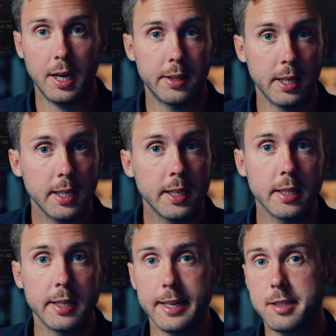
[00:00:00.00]
And then in the
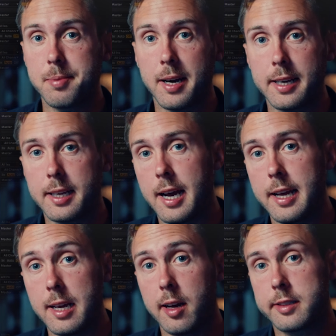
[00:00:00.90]
next part I
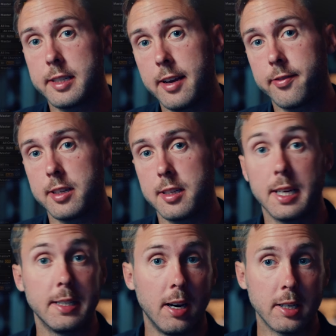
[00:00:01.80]
octaved it
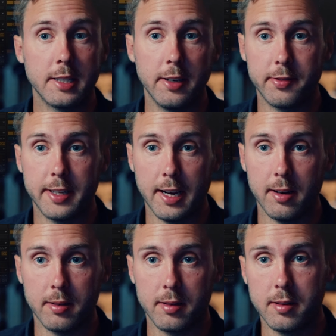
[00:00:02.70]
an octave down.